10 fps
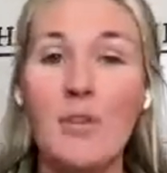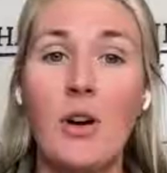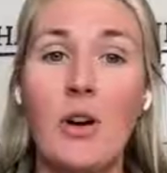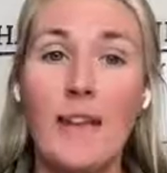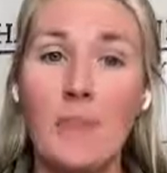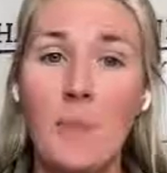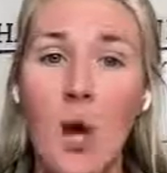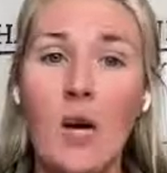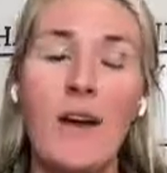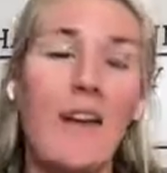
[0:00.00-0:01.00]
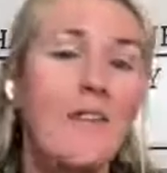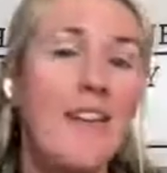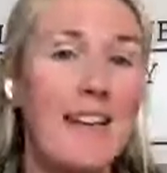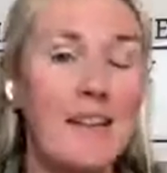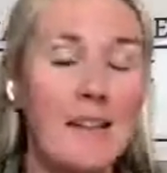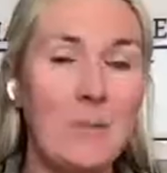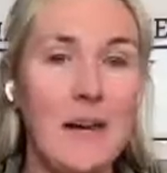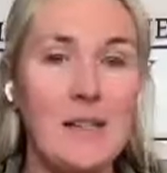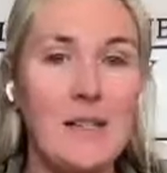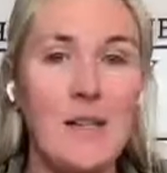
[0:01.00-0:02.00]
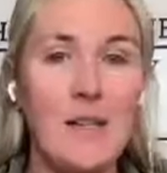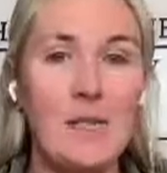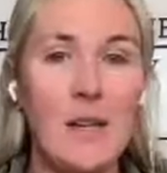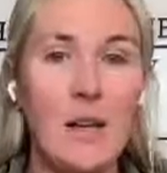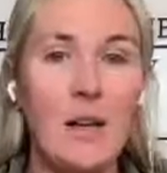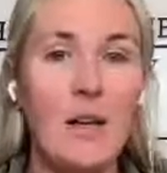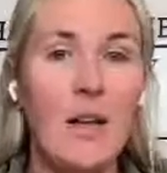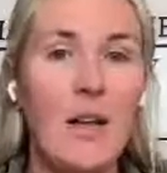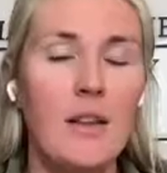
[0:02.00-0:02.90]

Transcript: Central as part of the Healing Medicine newsletter.